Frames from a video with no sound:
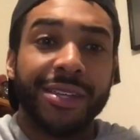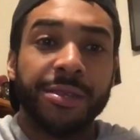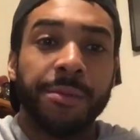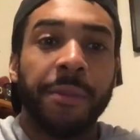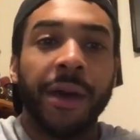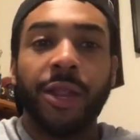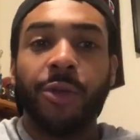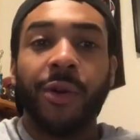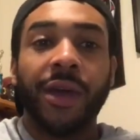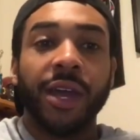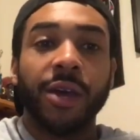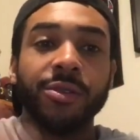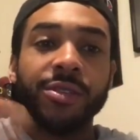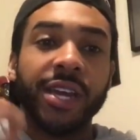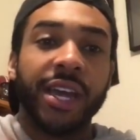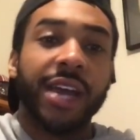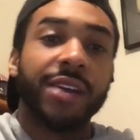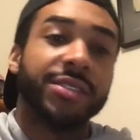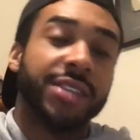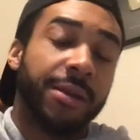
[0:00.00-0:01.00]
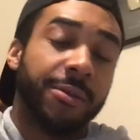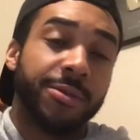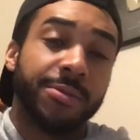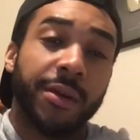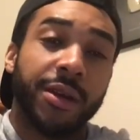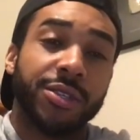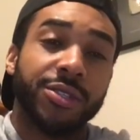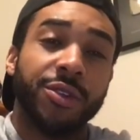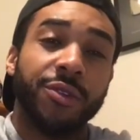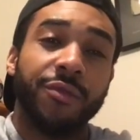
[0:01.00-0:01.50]
So, by the way, go check out
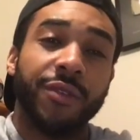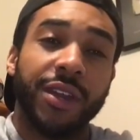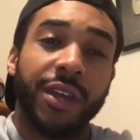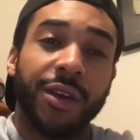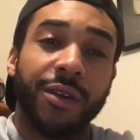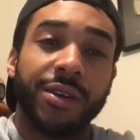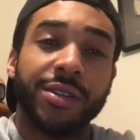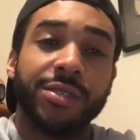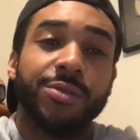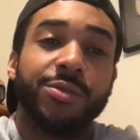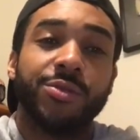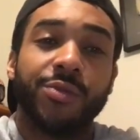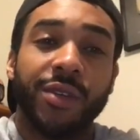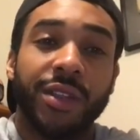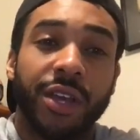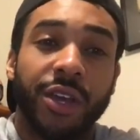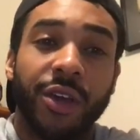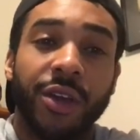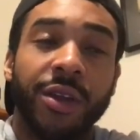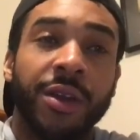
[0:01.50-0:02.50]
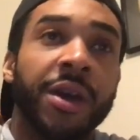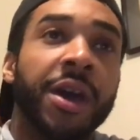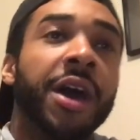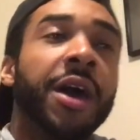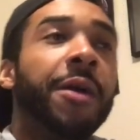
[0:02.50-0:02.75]
SaberSpark's new video because it was really good.